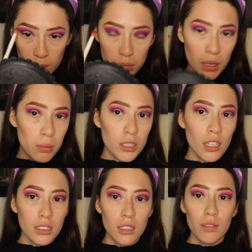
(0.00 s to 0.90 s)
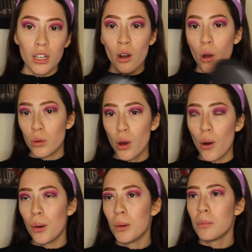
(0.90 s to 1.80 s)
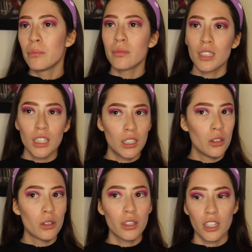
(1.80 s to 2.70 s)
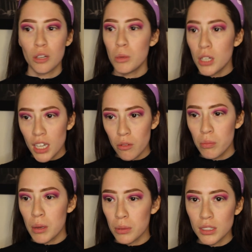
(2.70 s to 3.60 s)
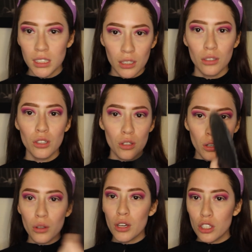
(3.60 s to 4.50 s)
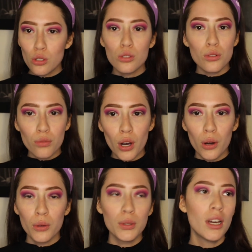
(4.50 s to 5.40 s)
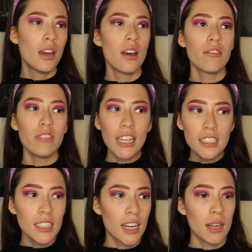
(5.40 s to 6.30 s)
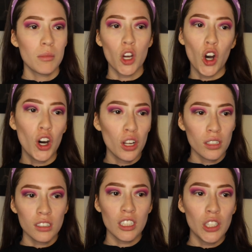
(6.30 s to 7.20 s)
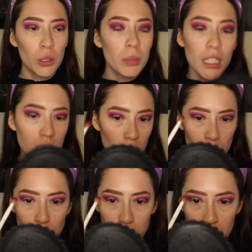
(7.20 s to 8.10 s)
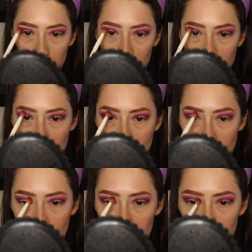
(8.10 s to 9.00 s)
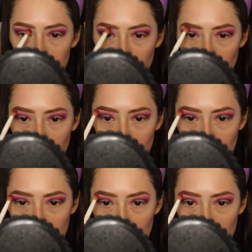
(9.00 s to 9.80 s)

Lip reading: be productive in our own home, you know, communicate with people still, you know, you can use your phone, FaceTime, call, you know, be in touch with people. But